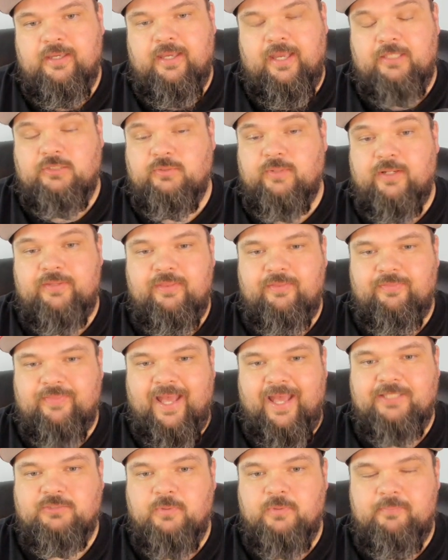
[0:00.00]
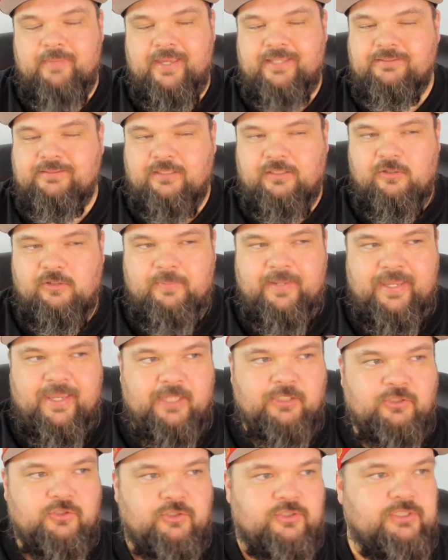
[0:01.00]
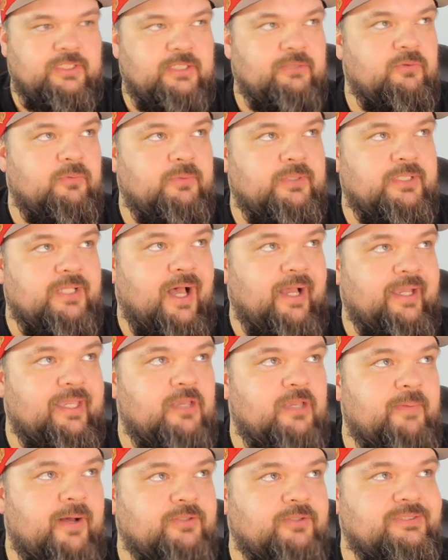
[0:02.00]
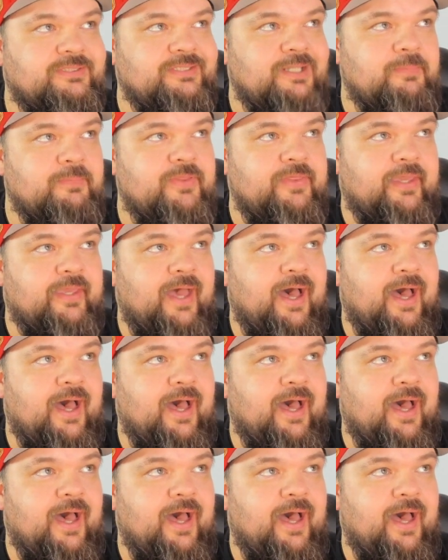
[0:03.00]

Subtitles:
And so I think that's what makes it a little bit interesting when we're talking about some of the